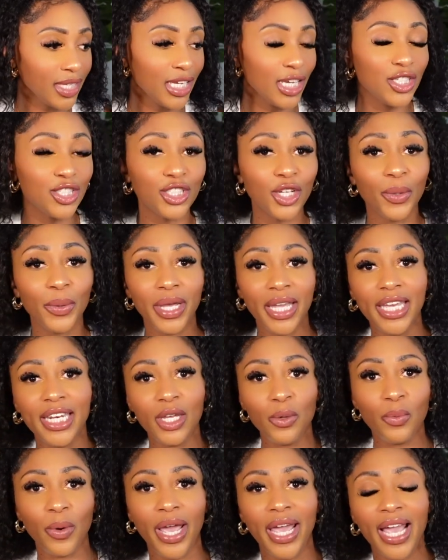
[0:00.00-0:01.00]
So
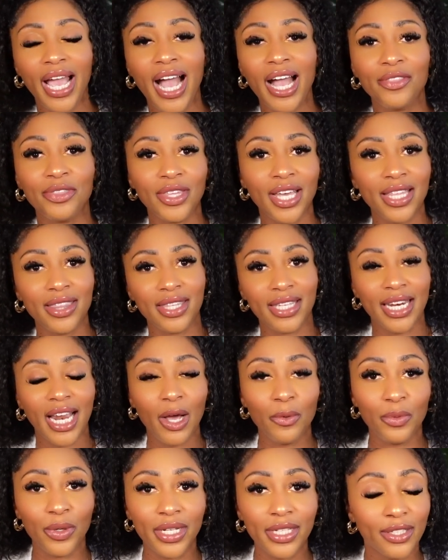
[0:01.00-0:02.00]
anyway, I thought that
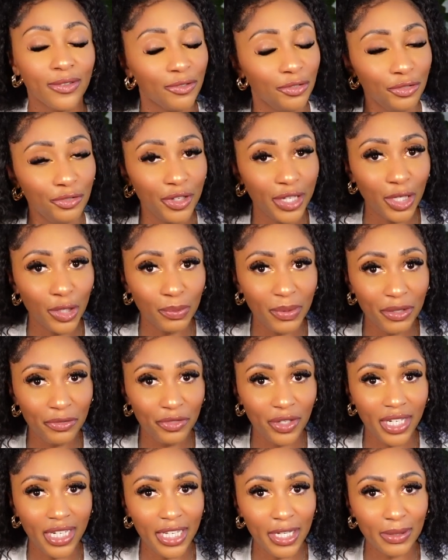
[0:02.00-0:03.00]
I would film a
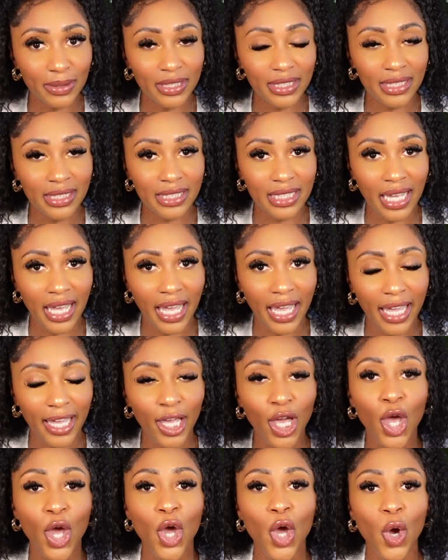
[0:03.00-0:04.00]
video
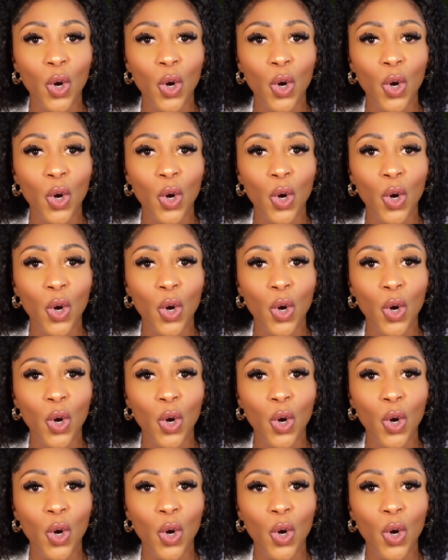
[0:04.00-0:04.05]
today